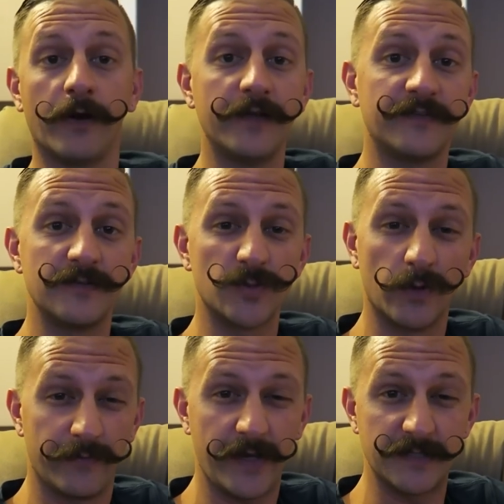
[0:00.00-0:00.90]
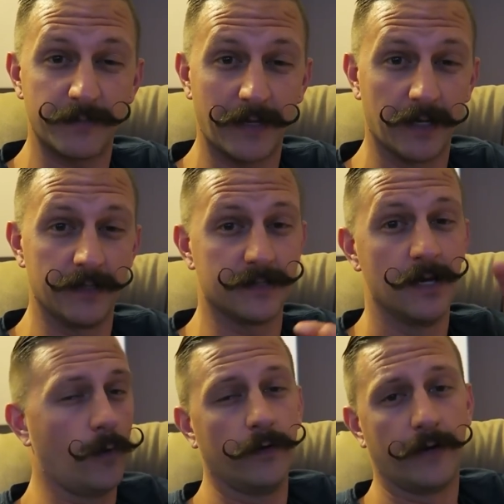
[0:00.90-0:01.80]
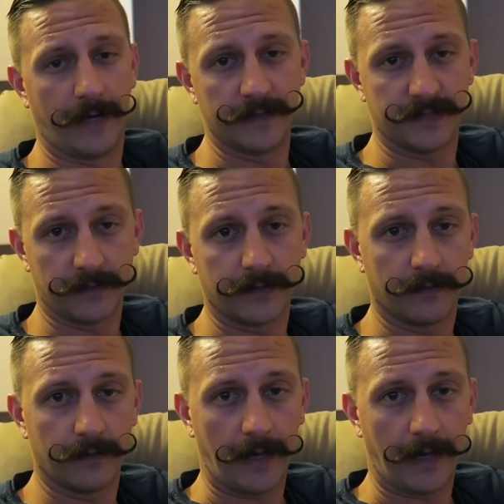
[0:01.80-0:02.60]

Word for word: for us it sort of is, because Horror Nights out there